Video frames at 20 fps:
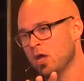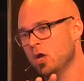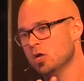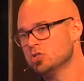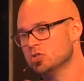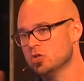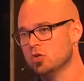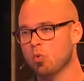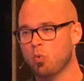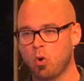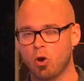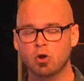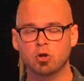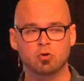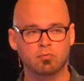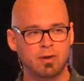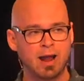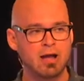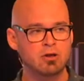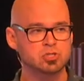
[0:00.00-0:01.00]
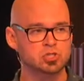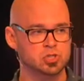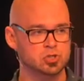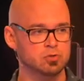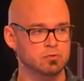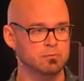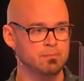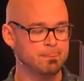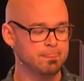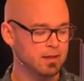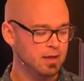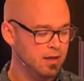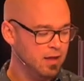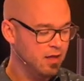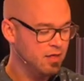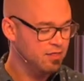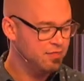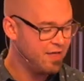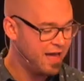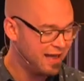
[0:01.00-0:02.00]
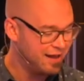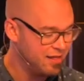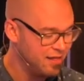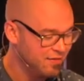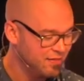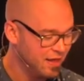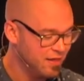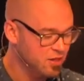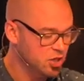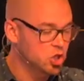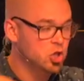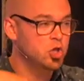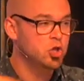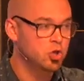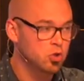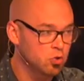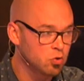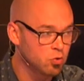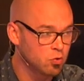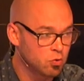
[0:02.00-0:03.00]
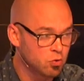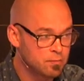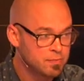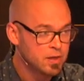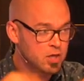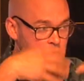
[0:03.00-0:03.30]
to the world around you that you